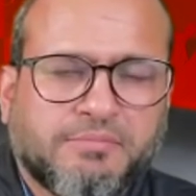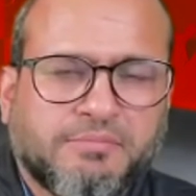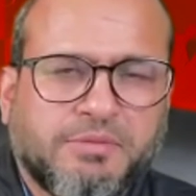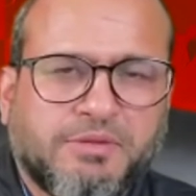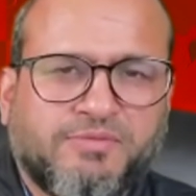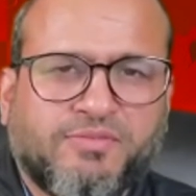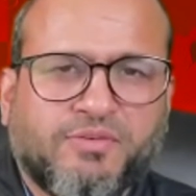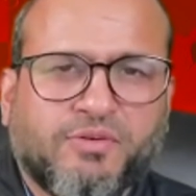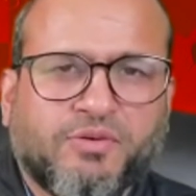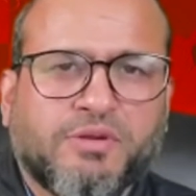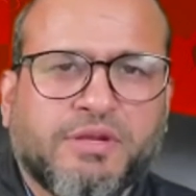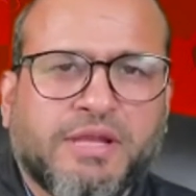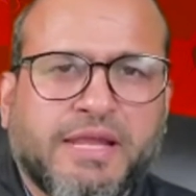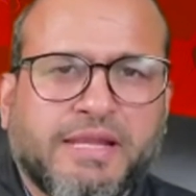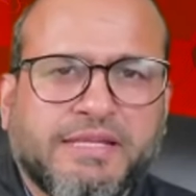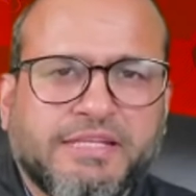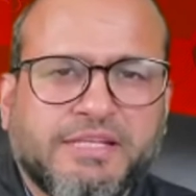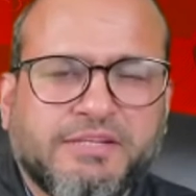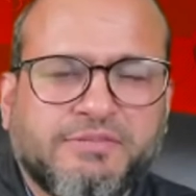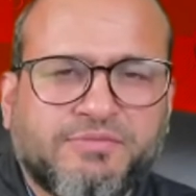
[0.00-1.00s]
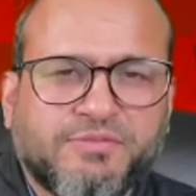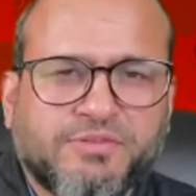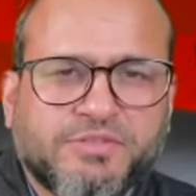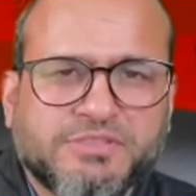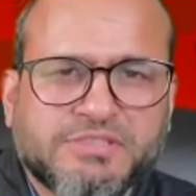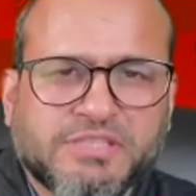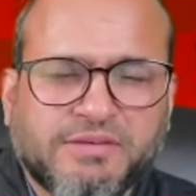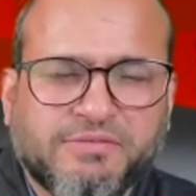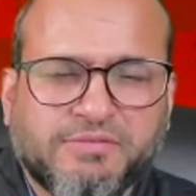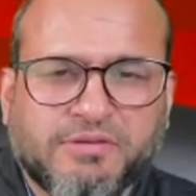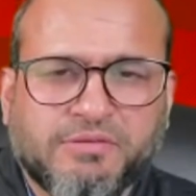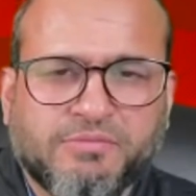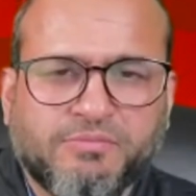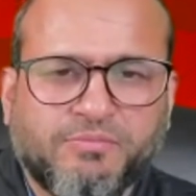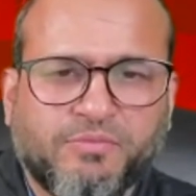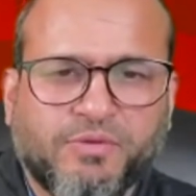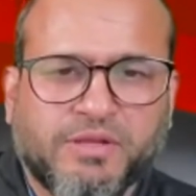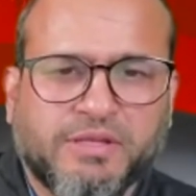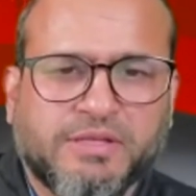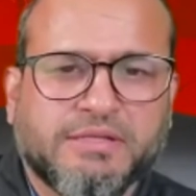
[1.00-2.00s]
Before
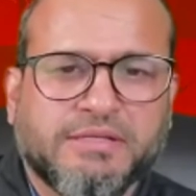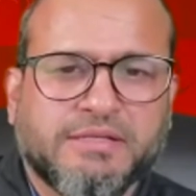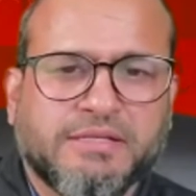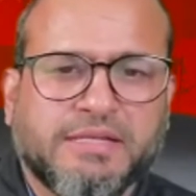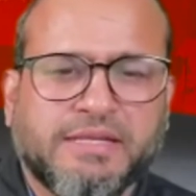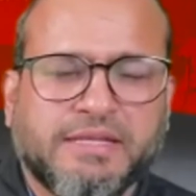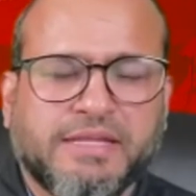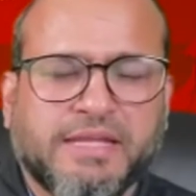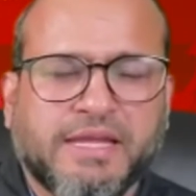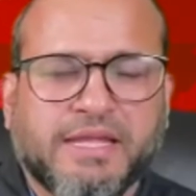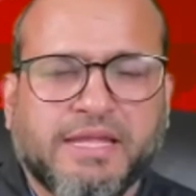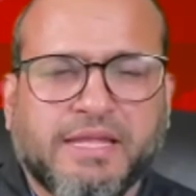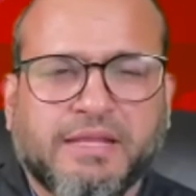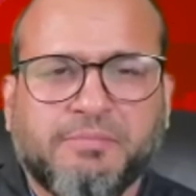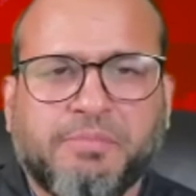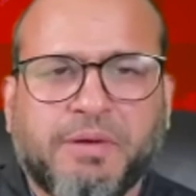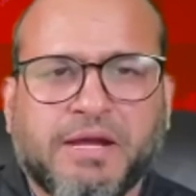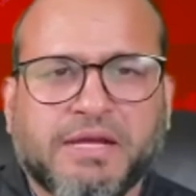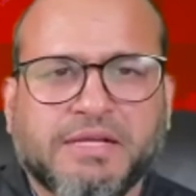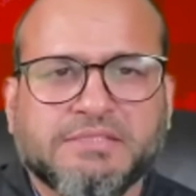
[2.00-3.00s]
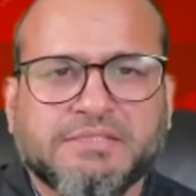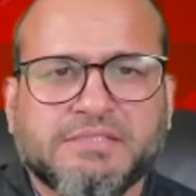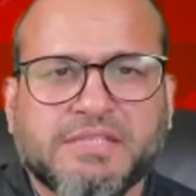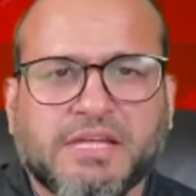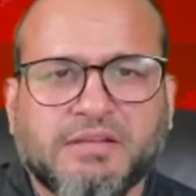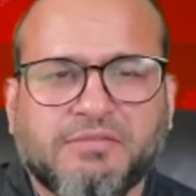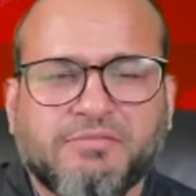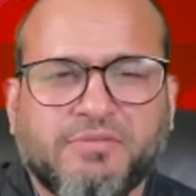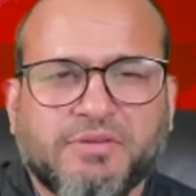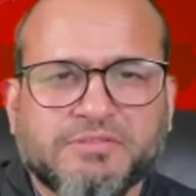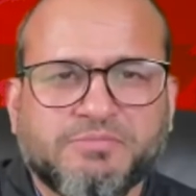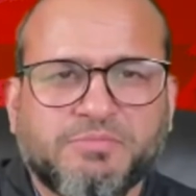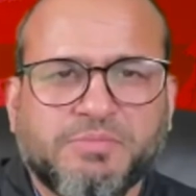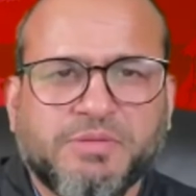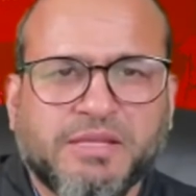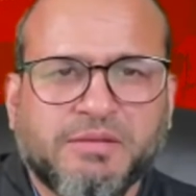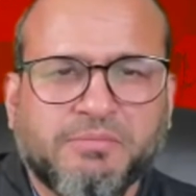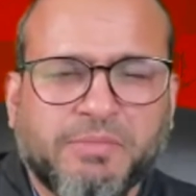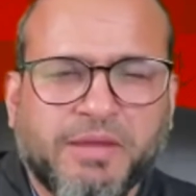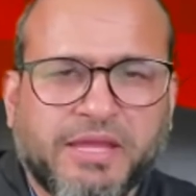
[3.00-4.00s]
1947, when India and Pakistan was
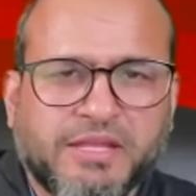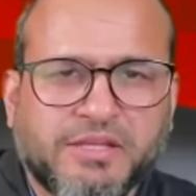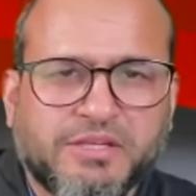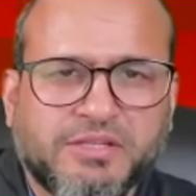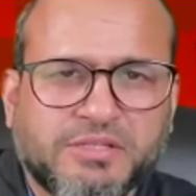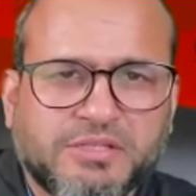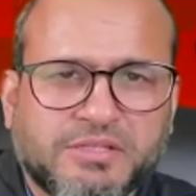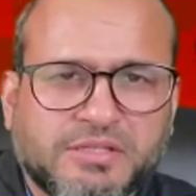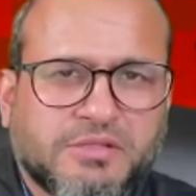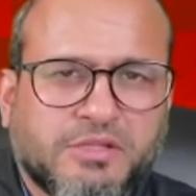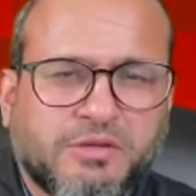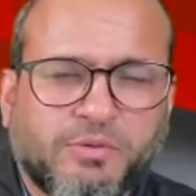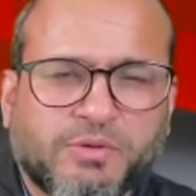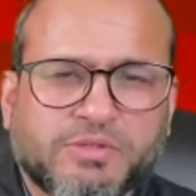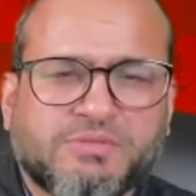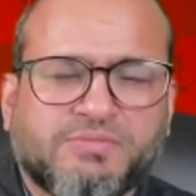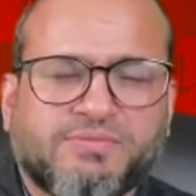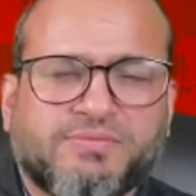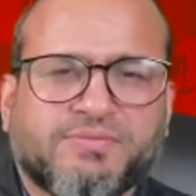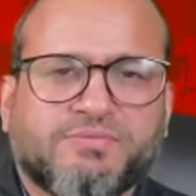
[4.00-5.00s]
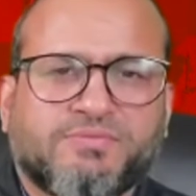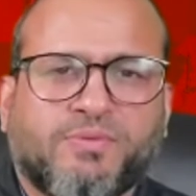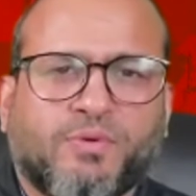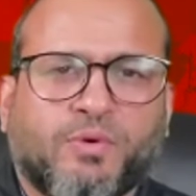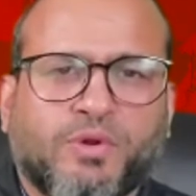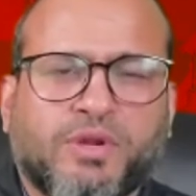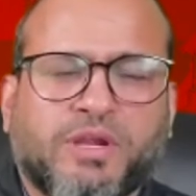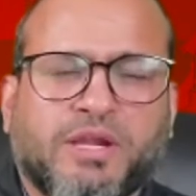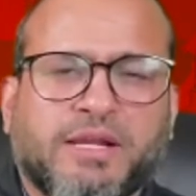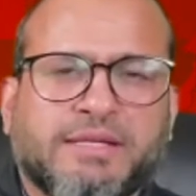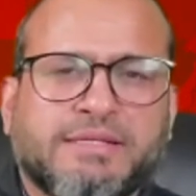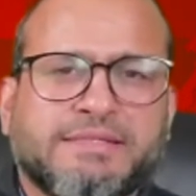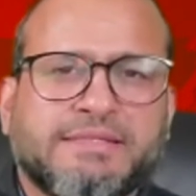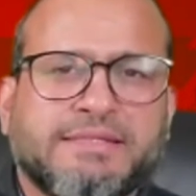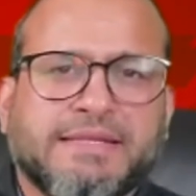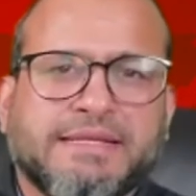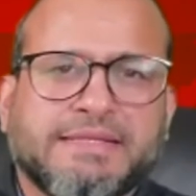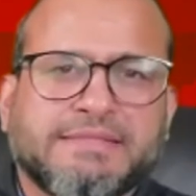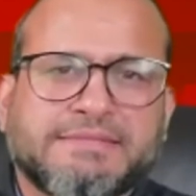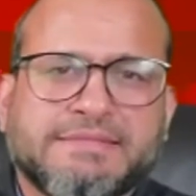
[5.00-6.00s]
being made, there was
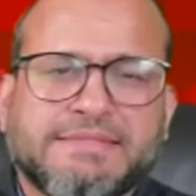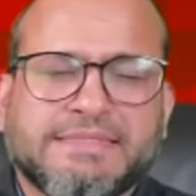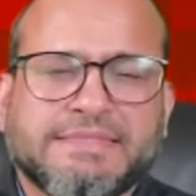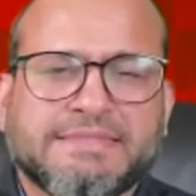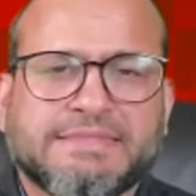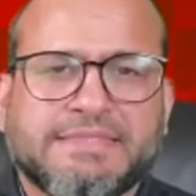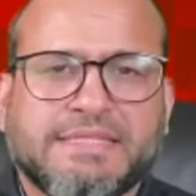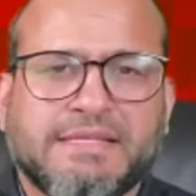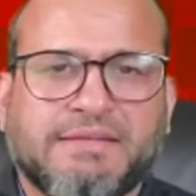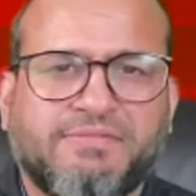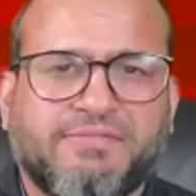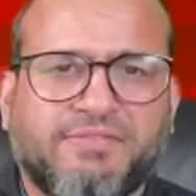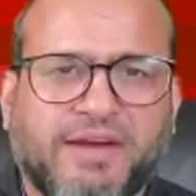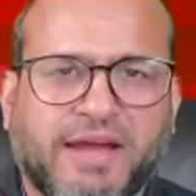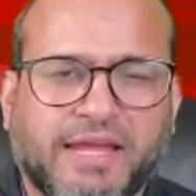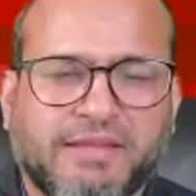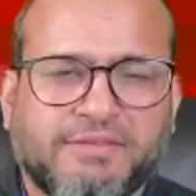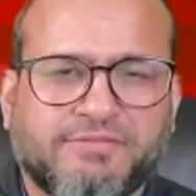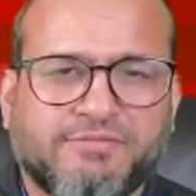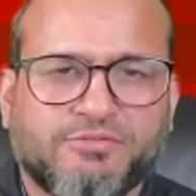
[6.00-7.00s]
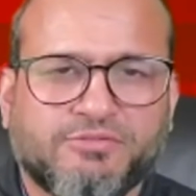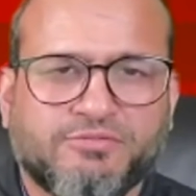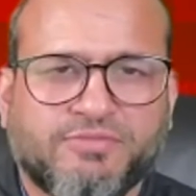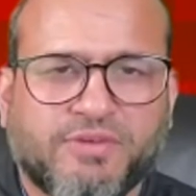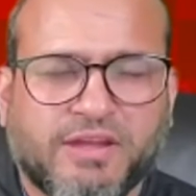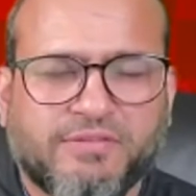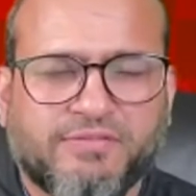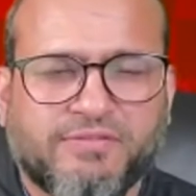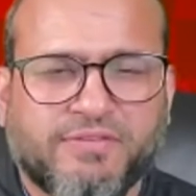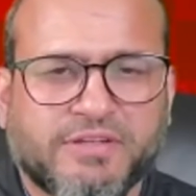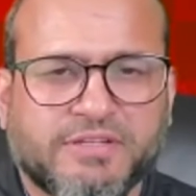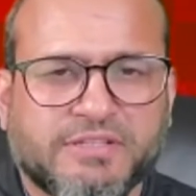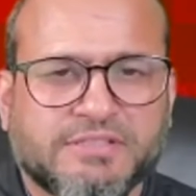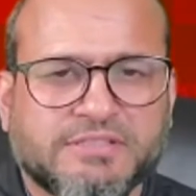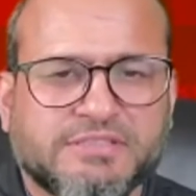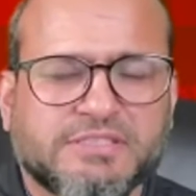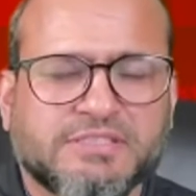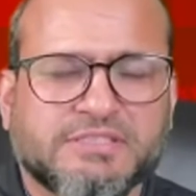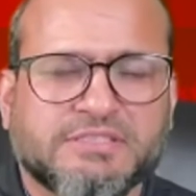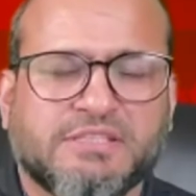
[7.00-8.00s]
465 to
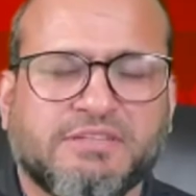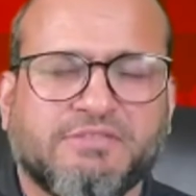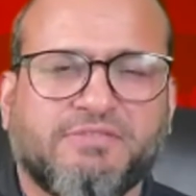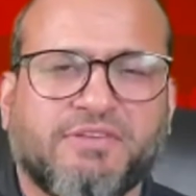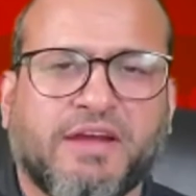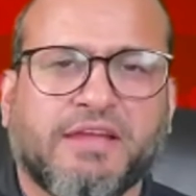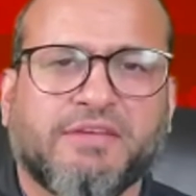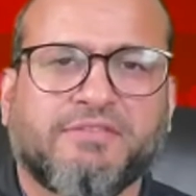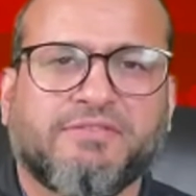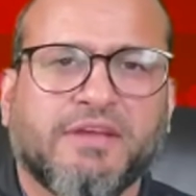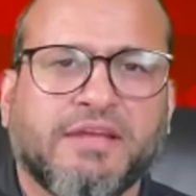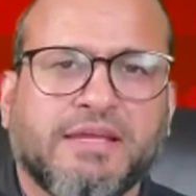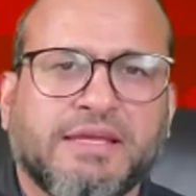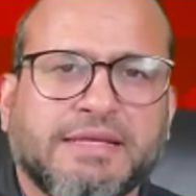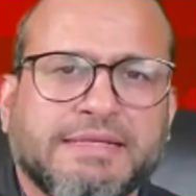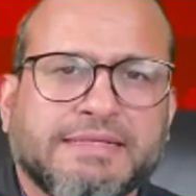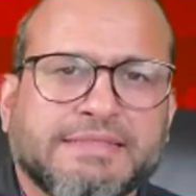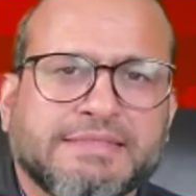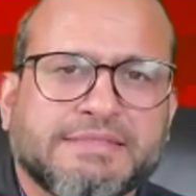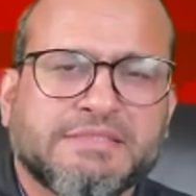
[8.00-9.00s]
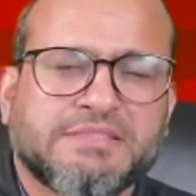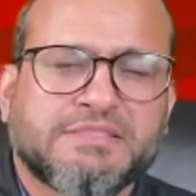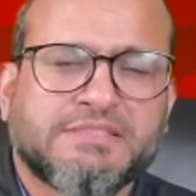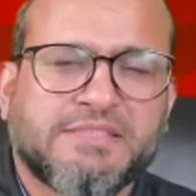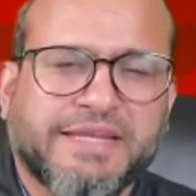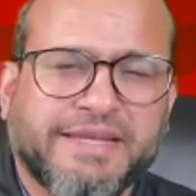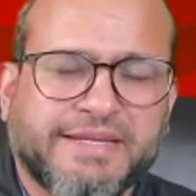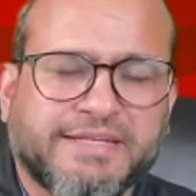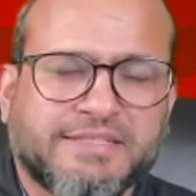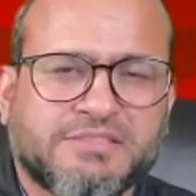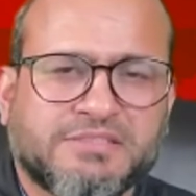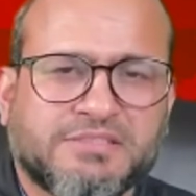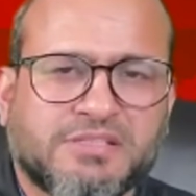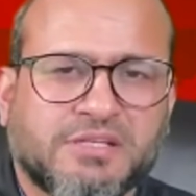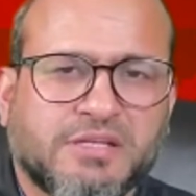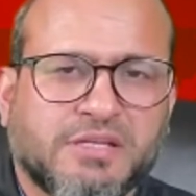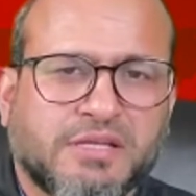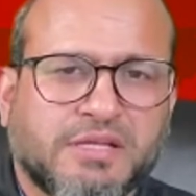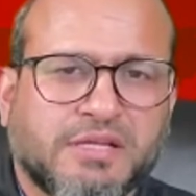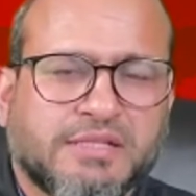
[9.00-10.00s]
565 states
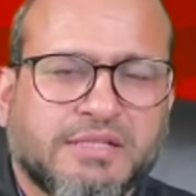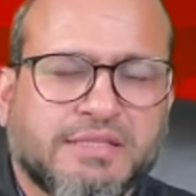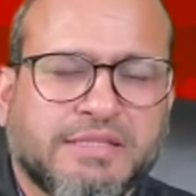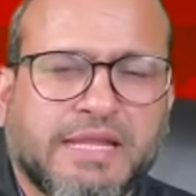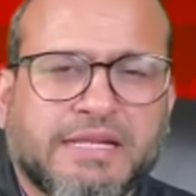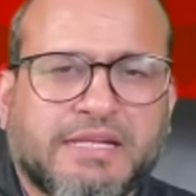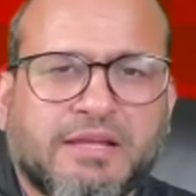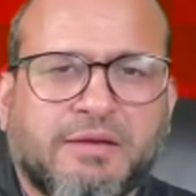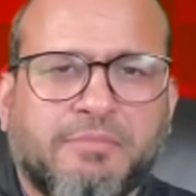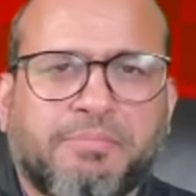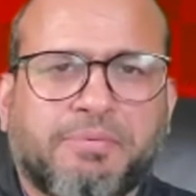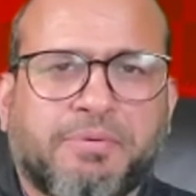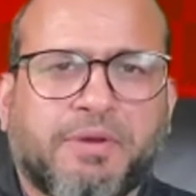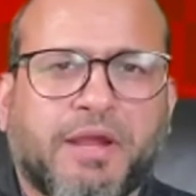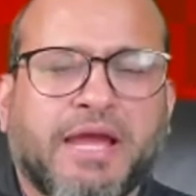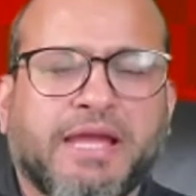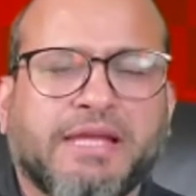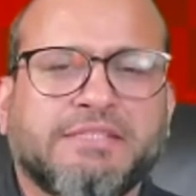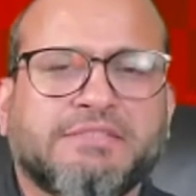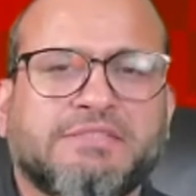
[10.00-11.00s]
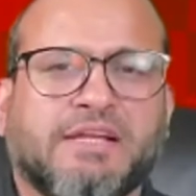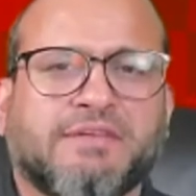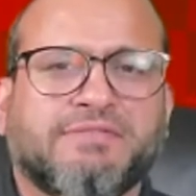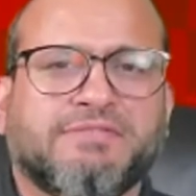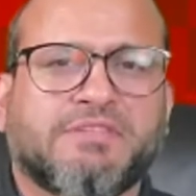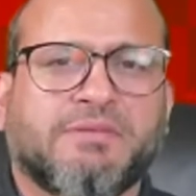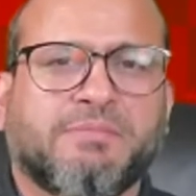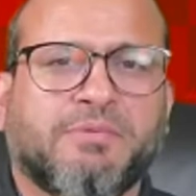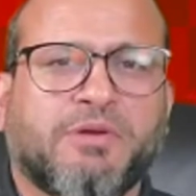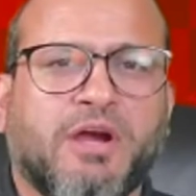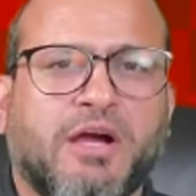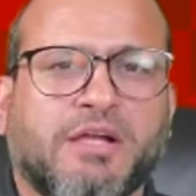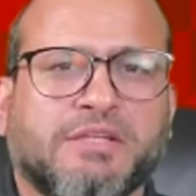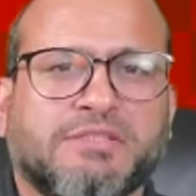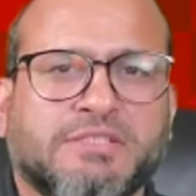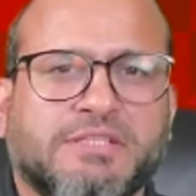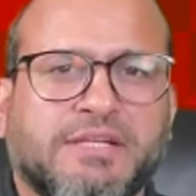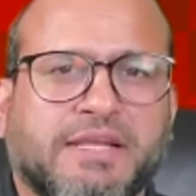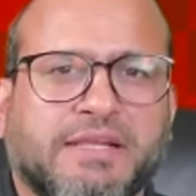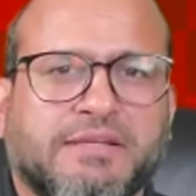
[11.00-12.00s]
that comprised of
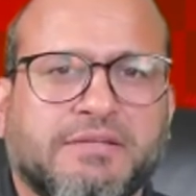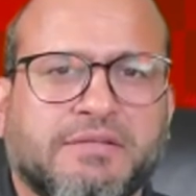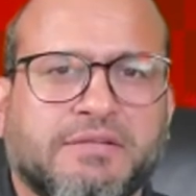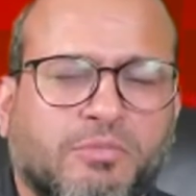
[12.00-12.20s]
subcontinent.